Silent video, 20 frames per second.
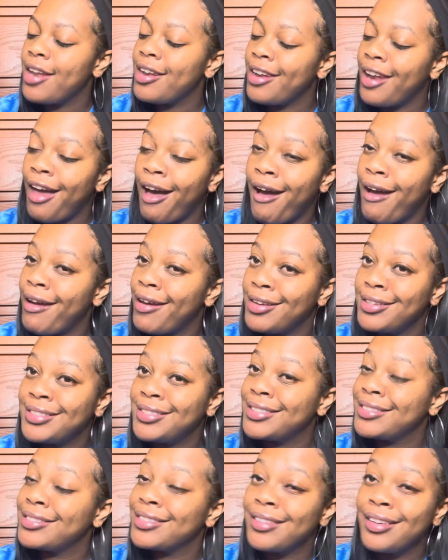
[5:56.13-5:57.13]

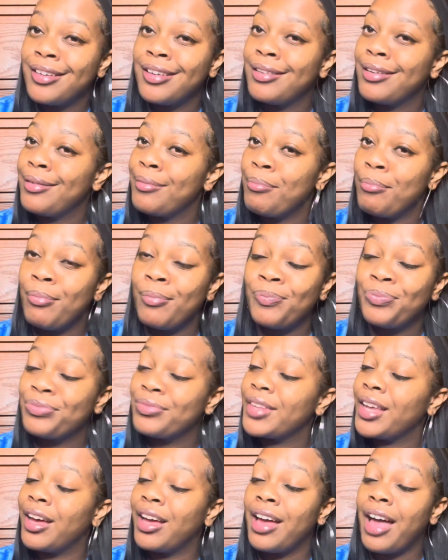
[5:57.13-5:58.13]
nice
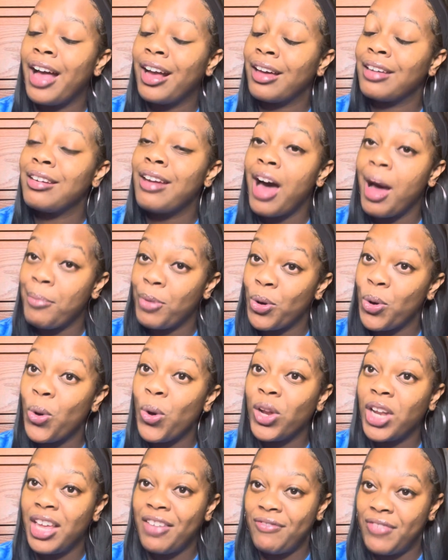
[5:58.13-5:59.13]

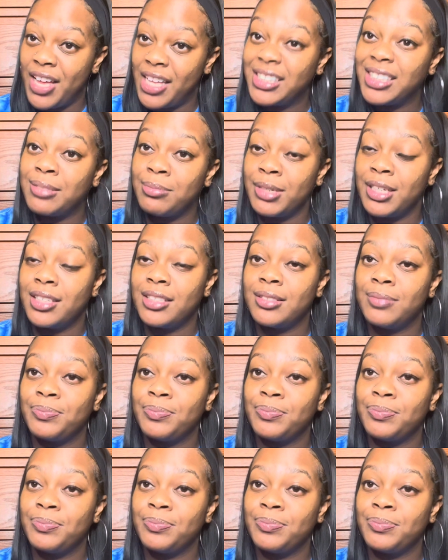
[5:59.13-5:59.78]
economical investment.